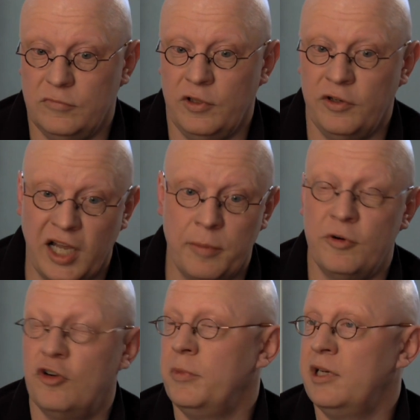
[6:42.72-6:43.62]
the
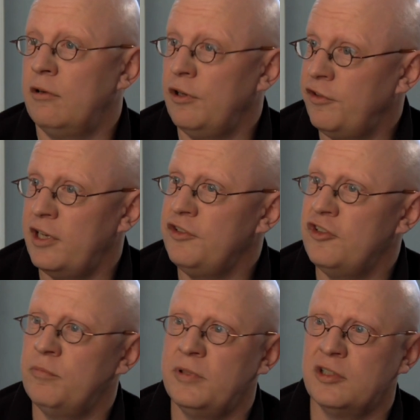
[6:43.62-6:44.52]
number of
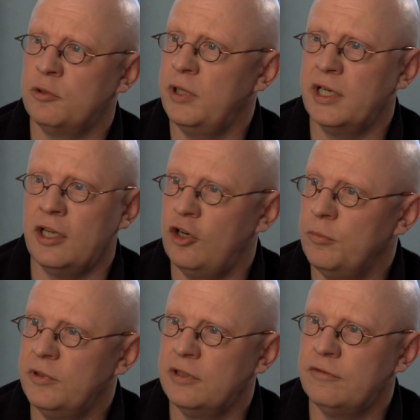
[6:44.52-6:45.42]
mineralizations per square
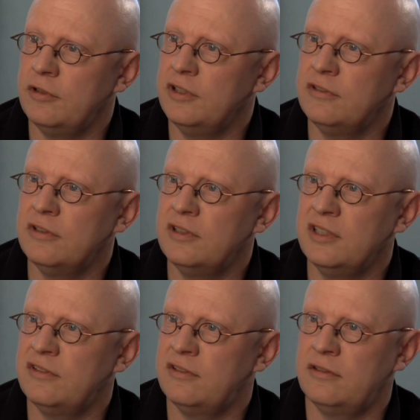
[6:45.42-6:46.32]
kilometer, for instance,
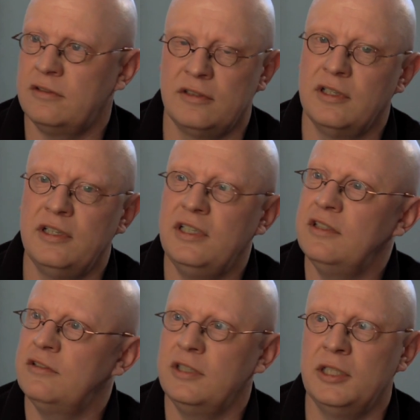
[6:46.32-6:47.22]

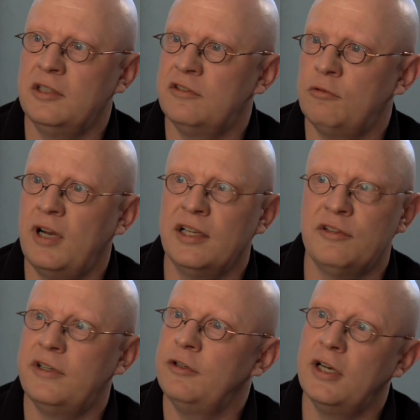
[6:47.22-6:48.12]
it's
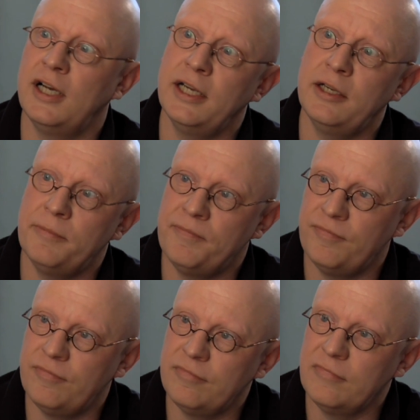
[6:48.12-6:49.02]
ranked very high.
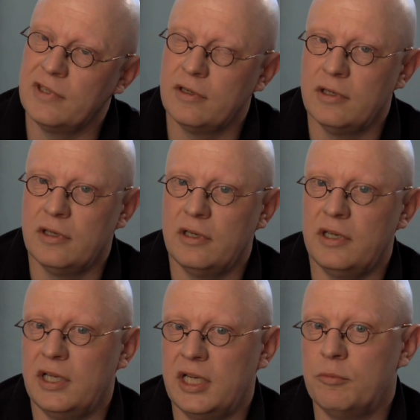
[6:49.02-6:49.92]

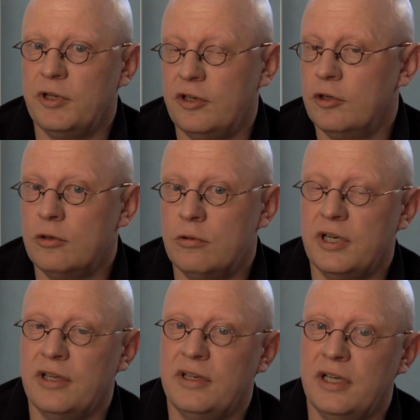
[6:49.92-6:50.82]
And we know
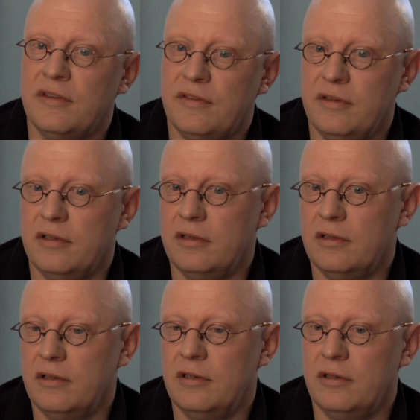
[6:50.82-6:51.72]
that
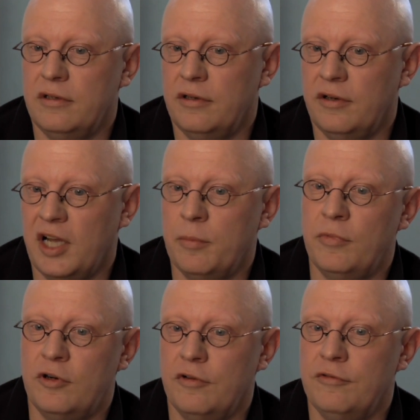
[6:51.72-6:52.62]
the
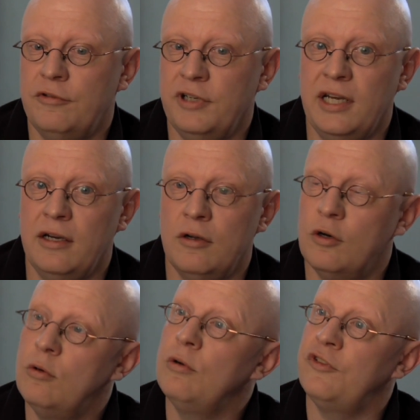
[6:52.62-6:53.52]
number of drill
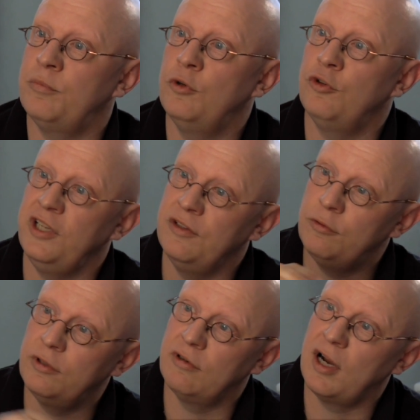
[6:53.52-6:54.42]
holes put into
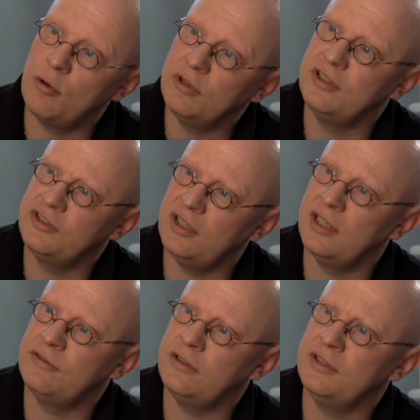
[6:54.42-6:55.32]
the ground in the
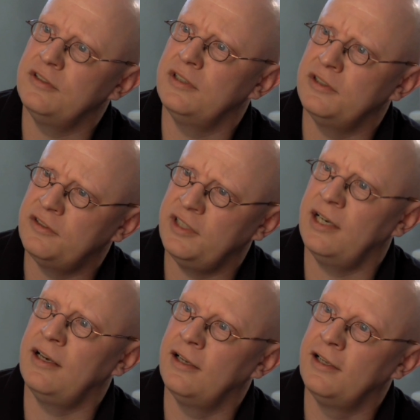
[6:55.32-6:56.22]
Skellefteå district is
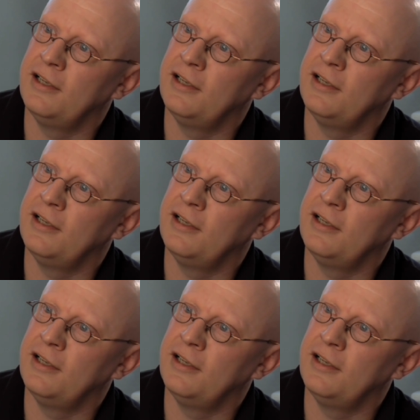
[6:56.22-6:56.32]
still